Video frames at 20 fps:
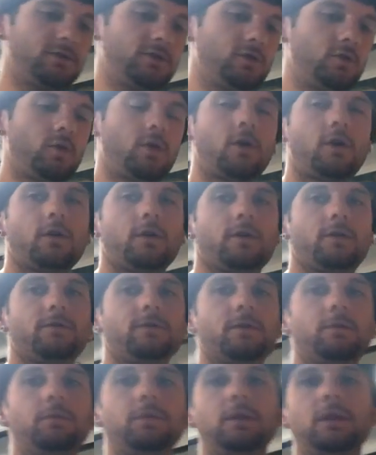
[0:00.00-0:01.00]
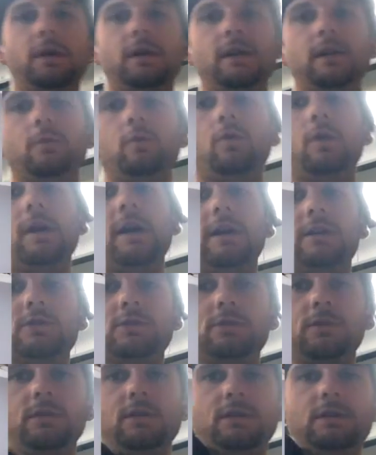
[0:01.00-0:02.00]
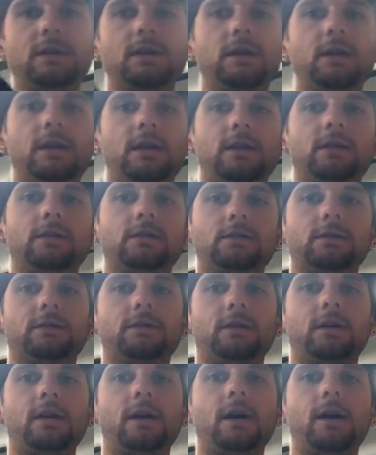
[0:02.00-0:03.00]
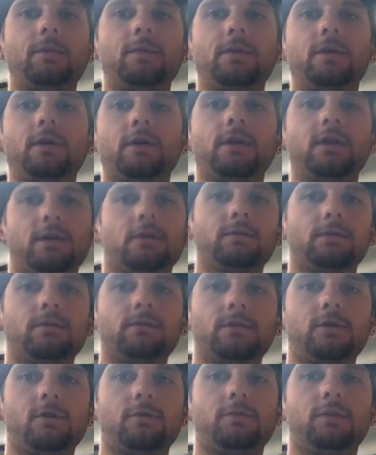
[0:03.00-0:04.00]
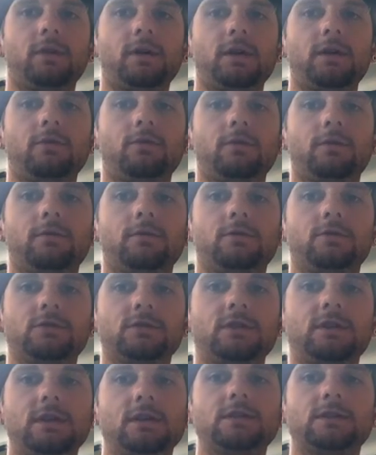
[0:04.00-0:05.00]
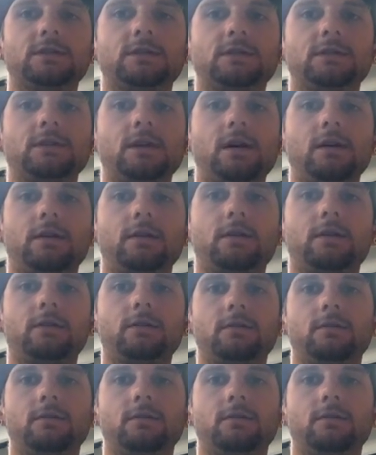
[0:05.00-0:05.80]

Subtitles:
too hard, the blade will actually dig into the copper and your blade will just get stuck.